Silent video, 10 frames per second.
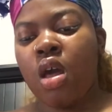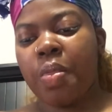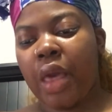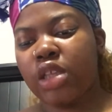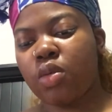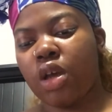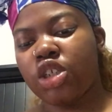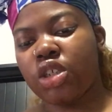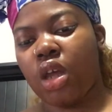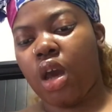Next
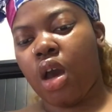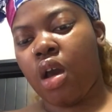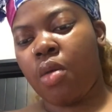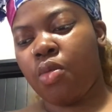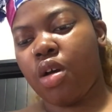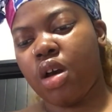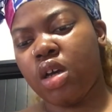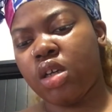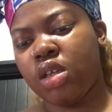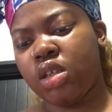question,
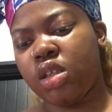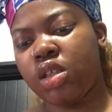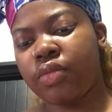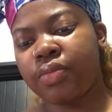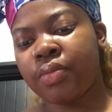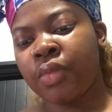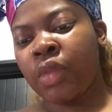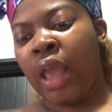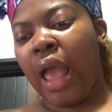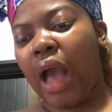was...
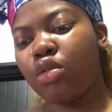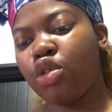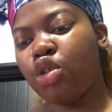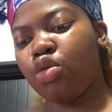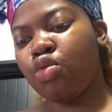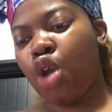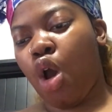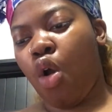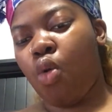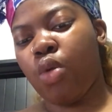How do you
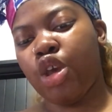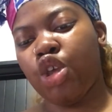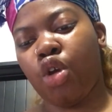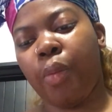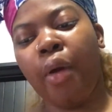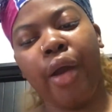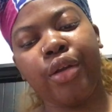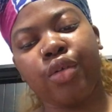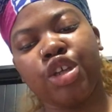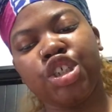know when your
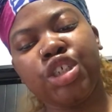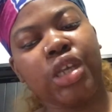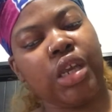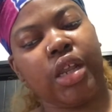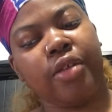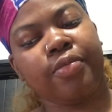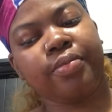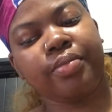partner is cheating?